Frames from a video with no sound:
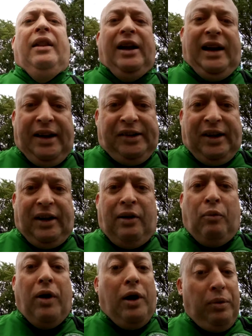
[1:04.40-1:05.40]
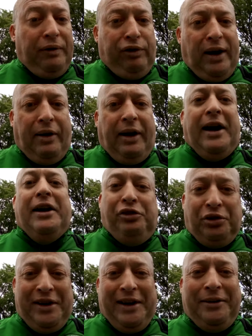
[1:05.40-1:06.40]
the classic Wild Wolf Flower.
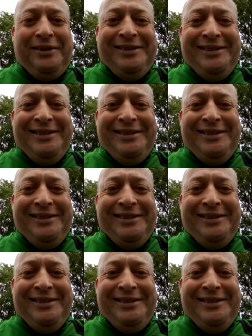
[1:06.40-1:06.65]
Enjoy now.